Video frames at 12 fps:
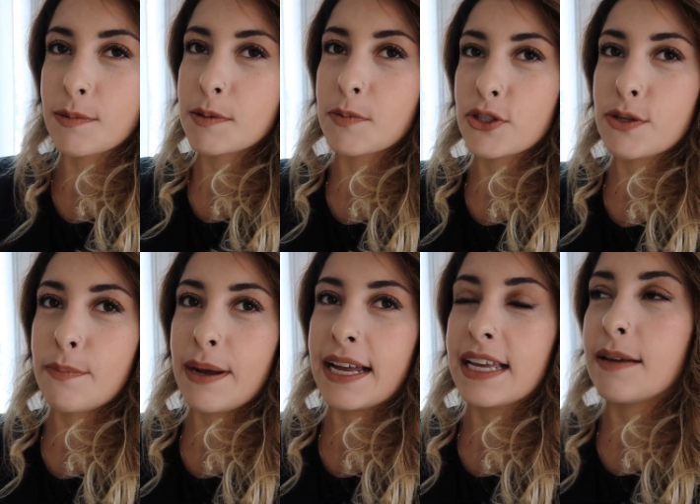i'm supposed to
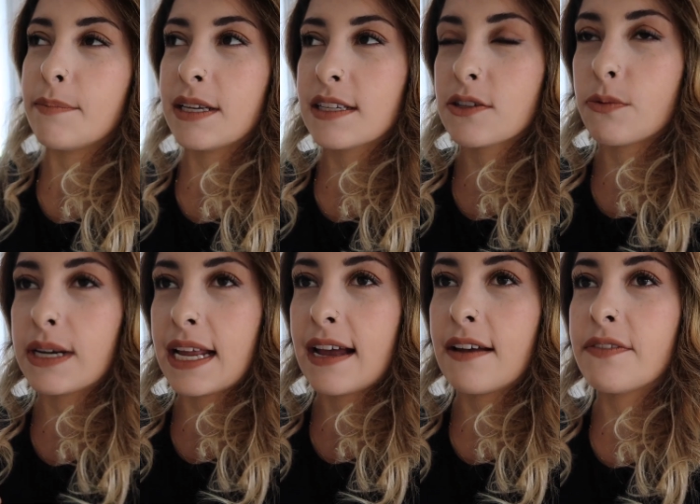buy it because the
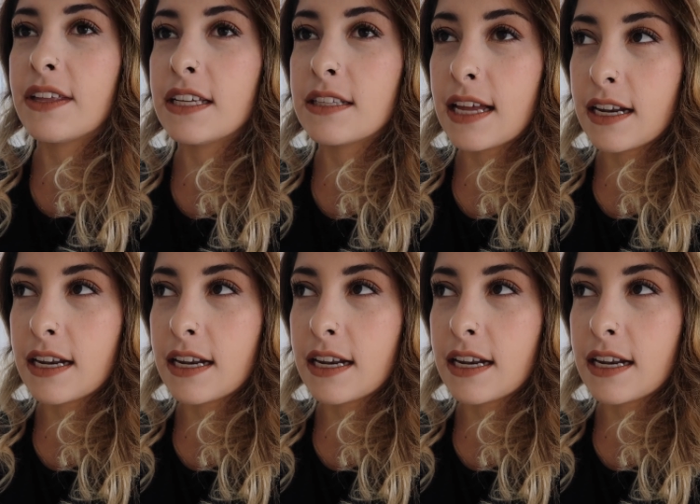one i have